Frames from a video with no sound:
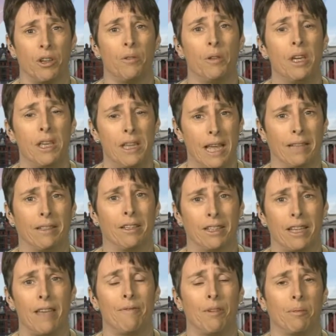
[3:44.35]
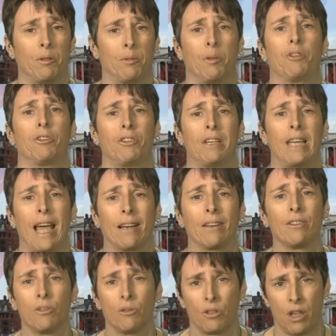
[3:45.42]
So you had to save up as much as you can
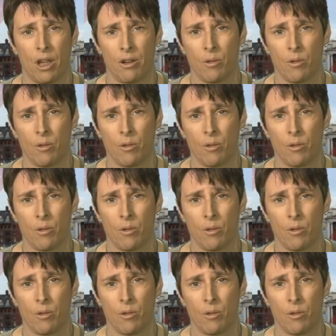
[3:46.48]
because it was the